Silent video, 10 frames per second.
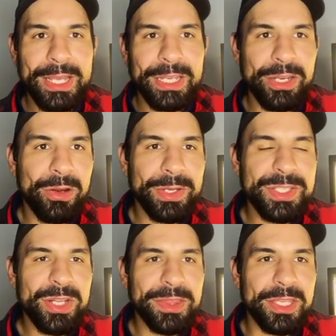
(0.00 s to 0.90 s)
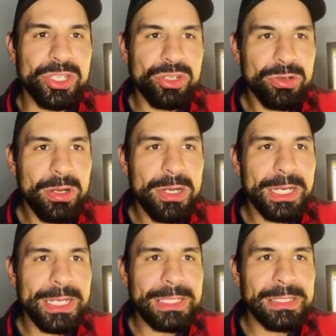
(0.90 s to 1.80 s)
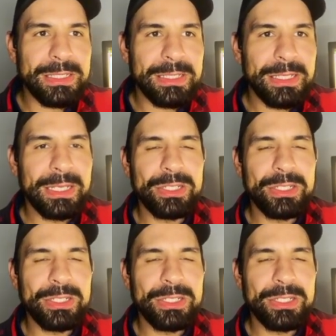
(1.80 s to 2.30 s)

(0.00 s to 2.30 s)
you know, he's not the strongest in